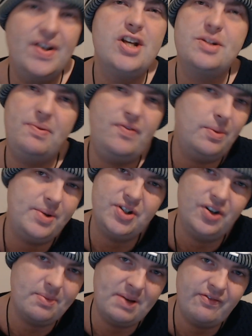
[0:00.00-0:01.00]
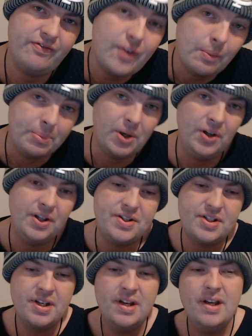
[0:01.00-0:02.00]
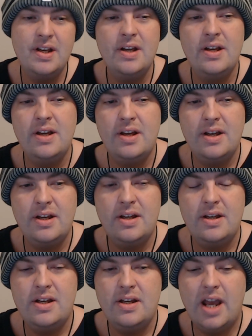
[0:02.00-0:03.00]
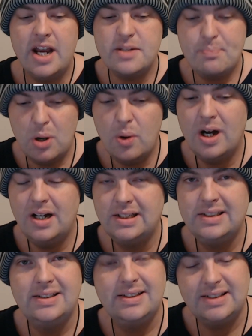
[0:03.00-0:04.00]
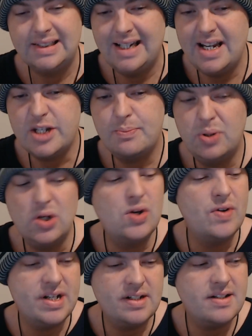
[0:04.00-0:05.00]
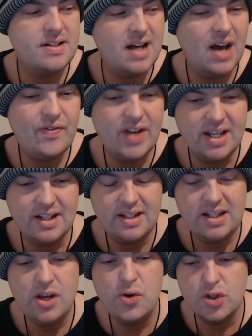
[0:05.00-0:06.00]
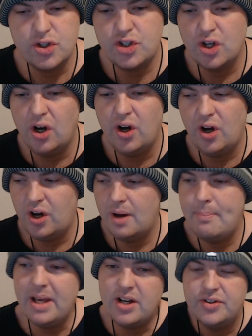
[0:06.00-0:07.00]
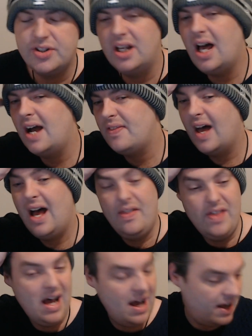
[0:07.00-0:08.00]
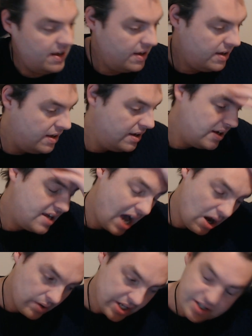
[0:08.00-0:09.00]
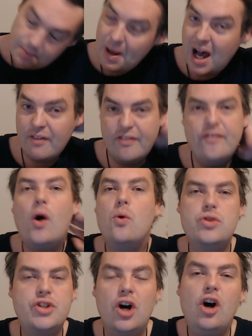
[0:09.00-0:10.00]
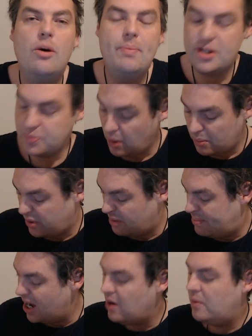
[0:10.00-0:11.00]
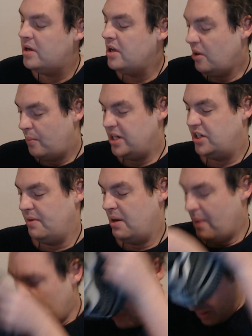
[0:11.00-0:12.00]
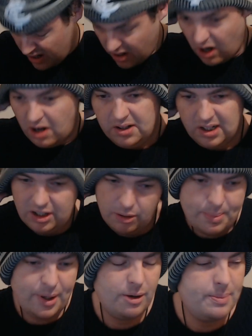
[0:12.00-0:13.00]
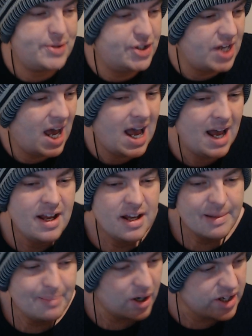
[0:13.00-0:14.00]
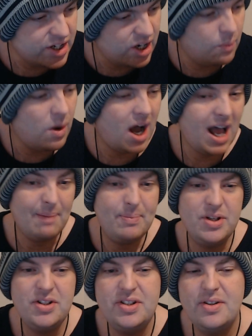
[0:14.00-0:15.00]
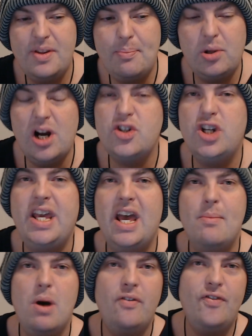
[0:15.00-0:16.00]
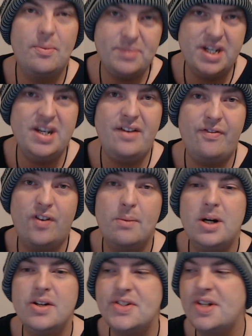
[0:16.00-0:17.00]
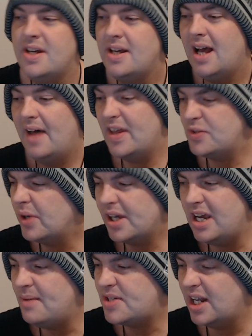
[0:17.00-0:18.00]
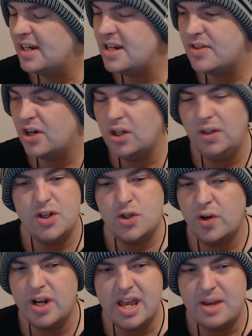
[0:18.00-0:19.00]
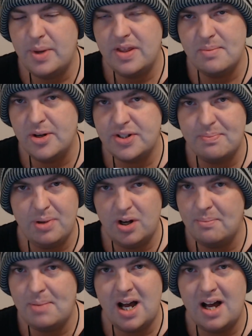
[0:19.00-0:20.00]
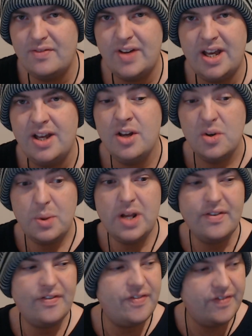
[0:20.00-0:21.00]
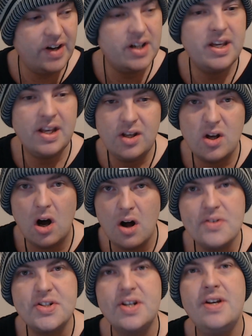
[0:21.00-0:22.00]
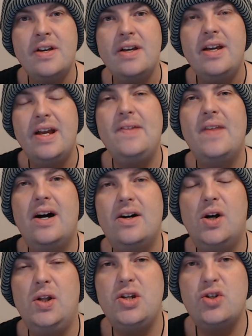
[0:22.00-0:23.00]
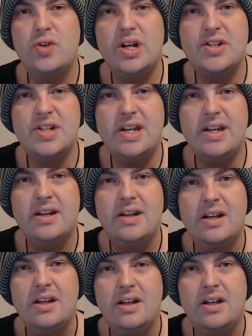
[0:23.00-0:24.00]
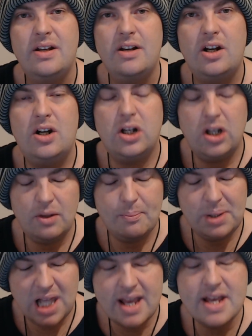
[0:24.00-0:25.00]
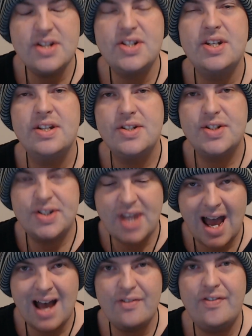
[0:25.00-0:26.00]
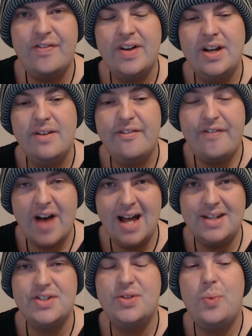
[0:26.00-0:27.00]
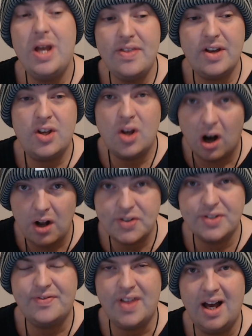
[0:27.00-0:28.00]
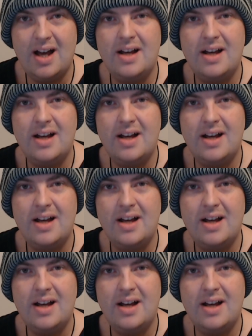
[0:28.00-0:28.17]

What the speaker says: before we talk about footballers. It's poor. It's poor. And I think you just saw a big underline there that Carlton is about false hope. That's what we're about. We do it when we're all a little bit upset. But you know what happened? The pressure came off them, didn't it, from us? And that's what I keep telling you, the Holy Trinity. We're the most important part of it. We're the fucking God in that Holy Trinity. Players, staff, fans, we're the gods of that.